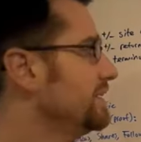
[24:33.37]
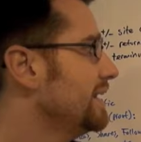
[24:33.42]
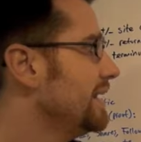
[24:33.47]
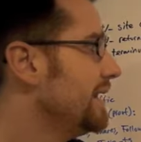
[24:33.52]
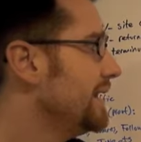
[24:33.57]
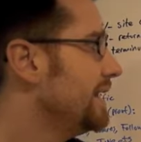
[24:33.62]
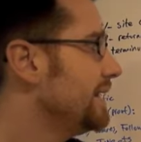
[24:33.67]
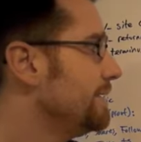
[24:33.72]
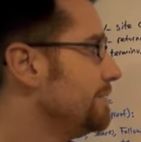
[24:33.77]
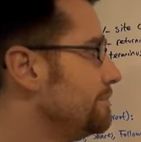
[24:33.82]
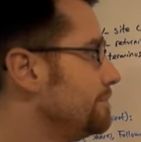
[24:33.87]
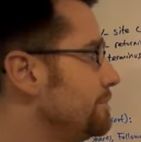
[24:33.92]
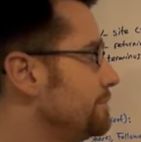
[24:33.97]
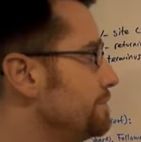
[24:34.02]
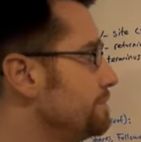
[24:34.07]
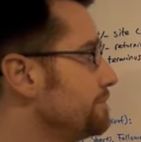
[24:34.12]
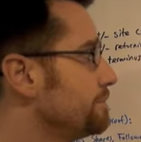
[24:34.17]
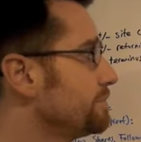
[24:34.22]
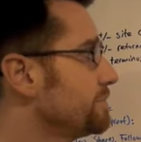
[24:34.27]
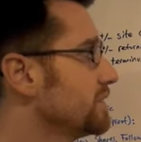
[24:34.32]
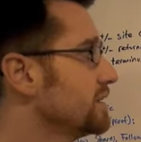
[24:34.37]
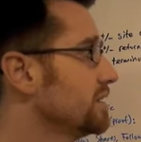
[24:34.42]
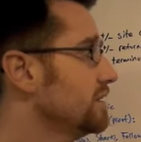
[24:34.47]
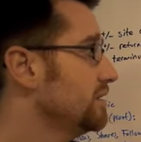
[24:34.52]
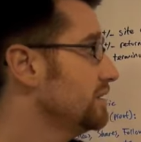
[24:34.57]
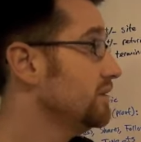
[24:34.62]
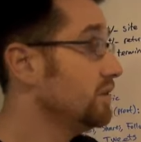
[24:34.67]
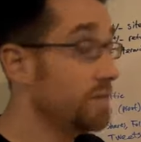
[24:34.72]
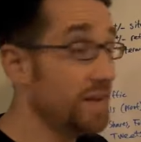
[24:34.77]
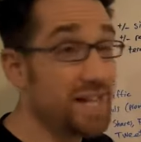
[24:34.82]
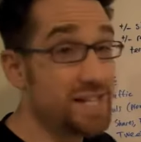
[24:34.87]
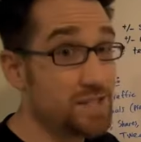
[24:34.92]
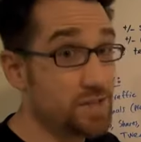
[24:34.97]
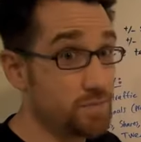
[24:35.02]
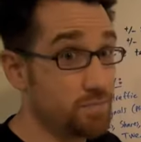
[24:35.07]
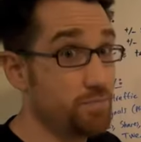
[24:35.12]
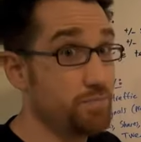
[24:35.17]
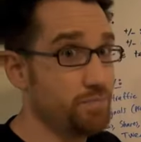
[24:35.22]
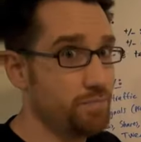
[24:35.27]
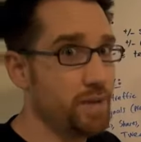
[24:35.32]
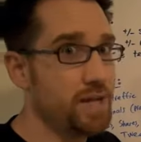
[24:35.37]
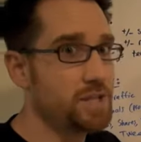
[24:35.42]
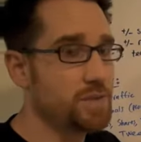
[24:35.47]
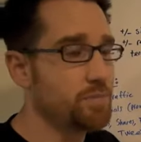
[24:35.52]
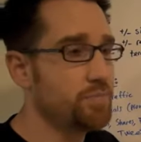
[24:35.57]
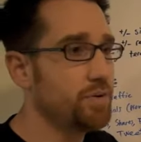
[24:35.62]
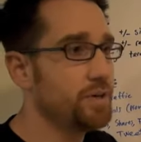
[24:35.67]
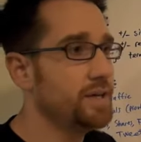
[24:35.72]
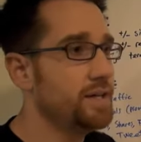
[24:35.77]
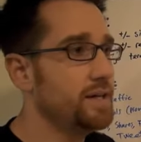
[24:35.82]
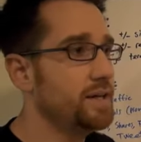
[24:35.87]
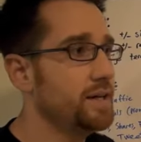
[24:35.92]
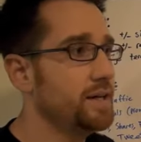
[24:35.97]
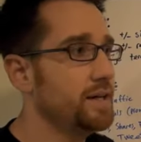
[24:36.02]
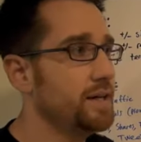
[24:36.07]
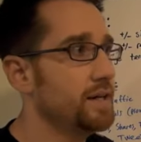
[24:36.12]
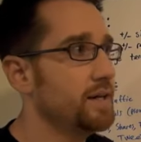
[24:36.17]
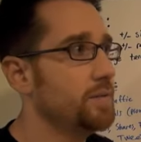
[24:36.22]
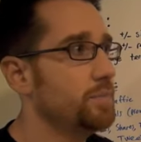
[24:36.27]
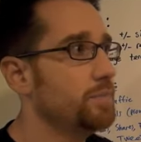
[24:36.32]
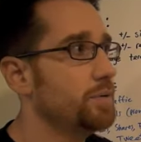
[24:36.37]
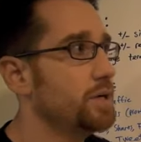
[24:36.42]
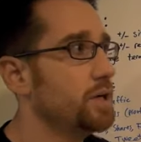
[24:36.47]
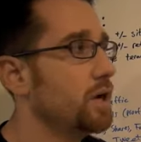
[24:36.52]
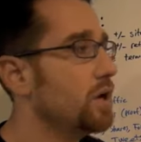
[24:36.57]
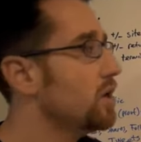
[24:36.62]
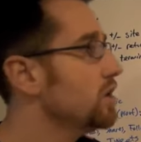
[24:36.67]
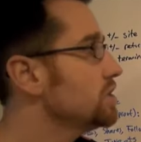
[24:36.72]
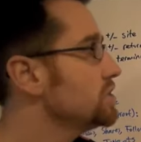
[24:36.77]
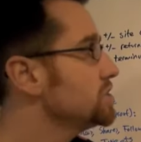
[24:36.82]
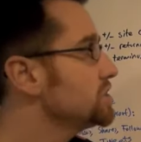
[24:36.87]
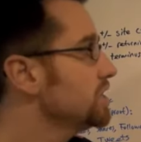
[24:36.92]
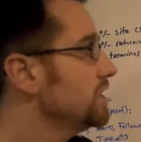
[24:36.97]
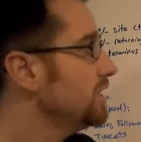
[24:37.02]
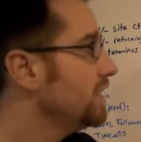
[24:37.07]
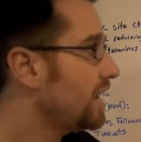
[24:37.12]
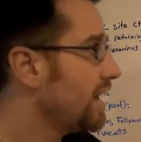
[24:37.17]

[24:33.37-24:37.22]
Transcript: You know, that's pretty harsh.